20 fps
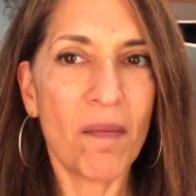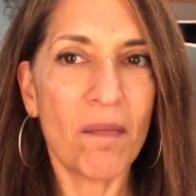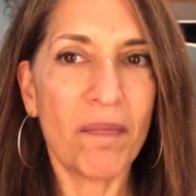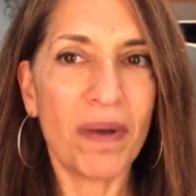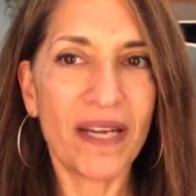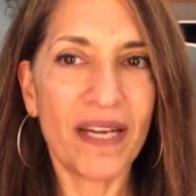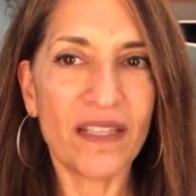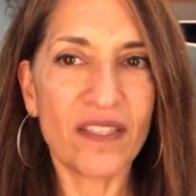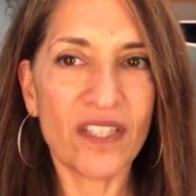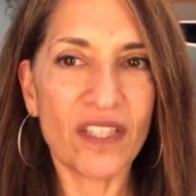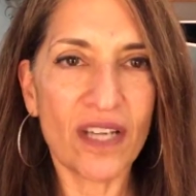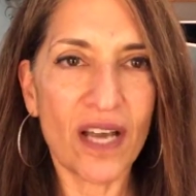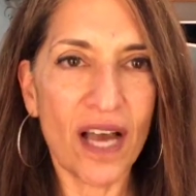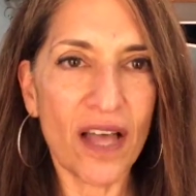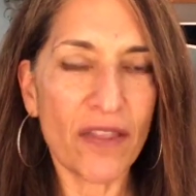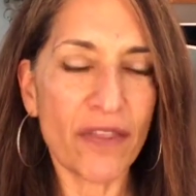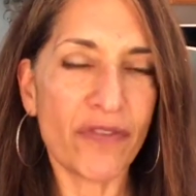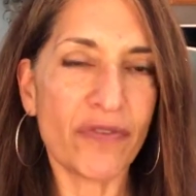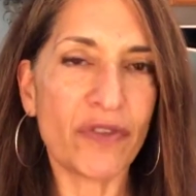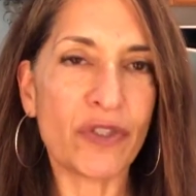but it's
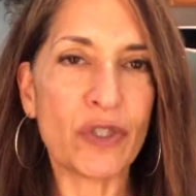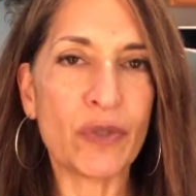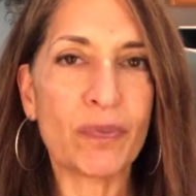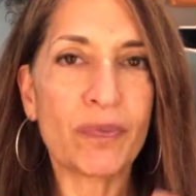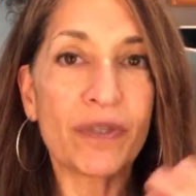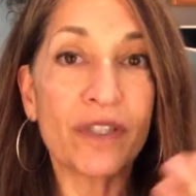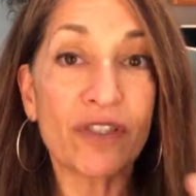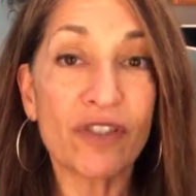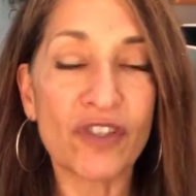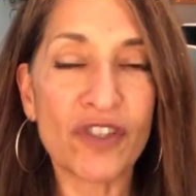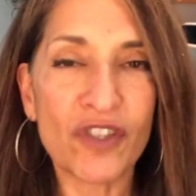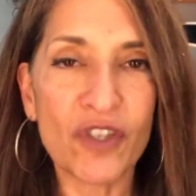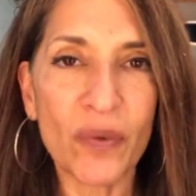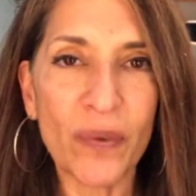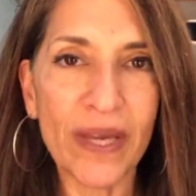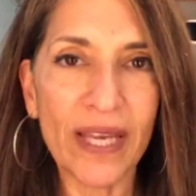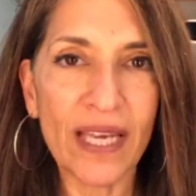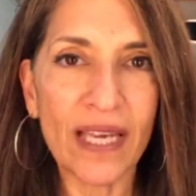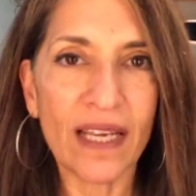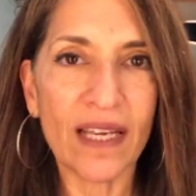not through
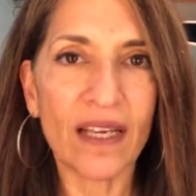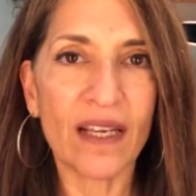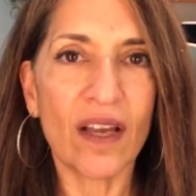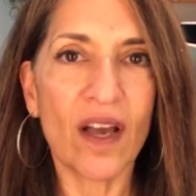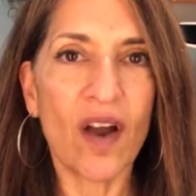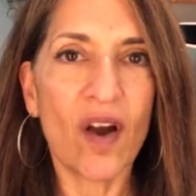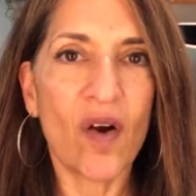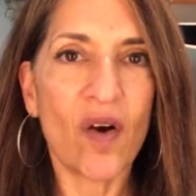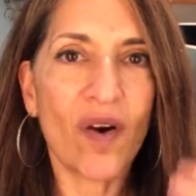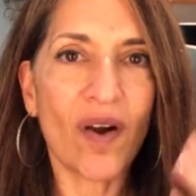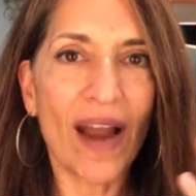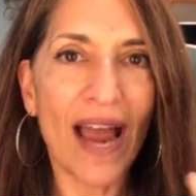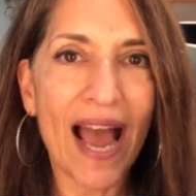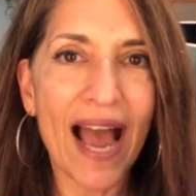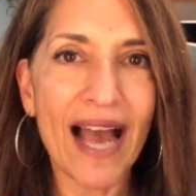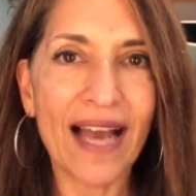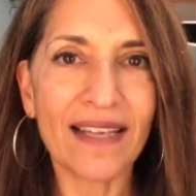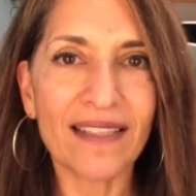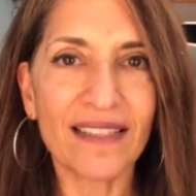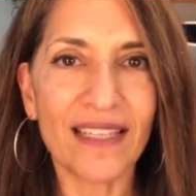pursuing or
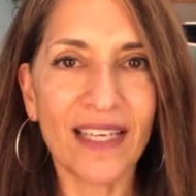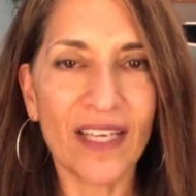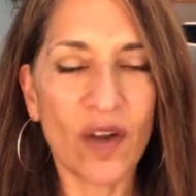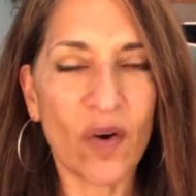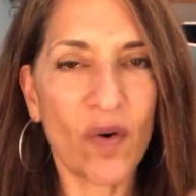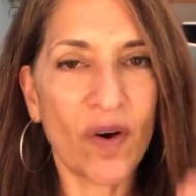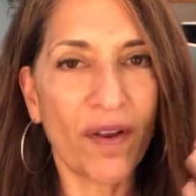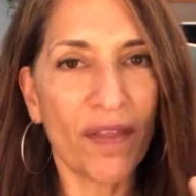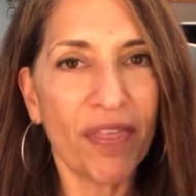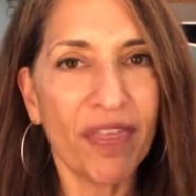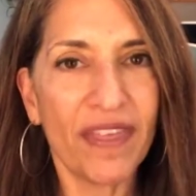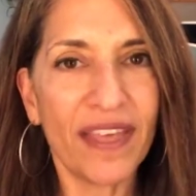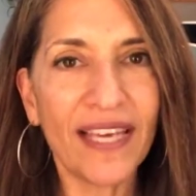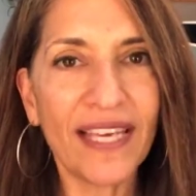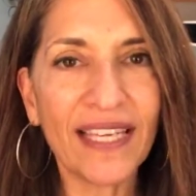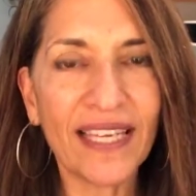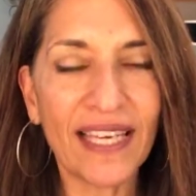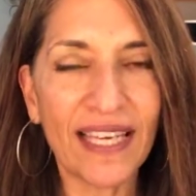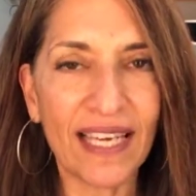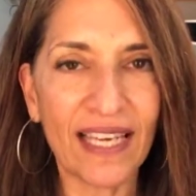acting or
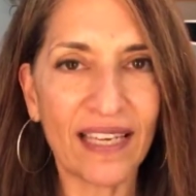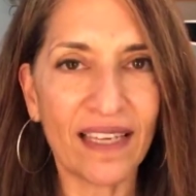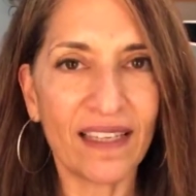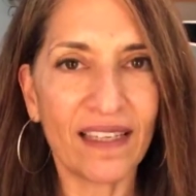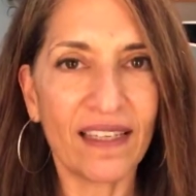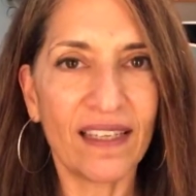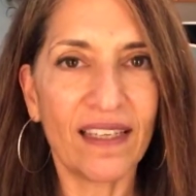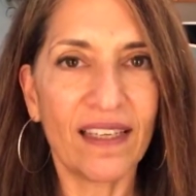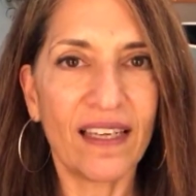thinking.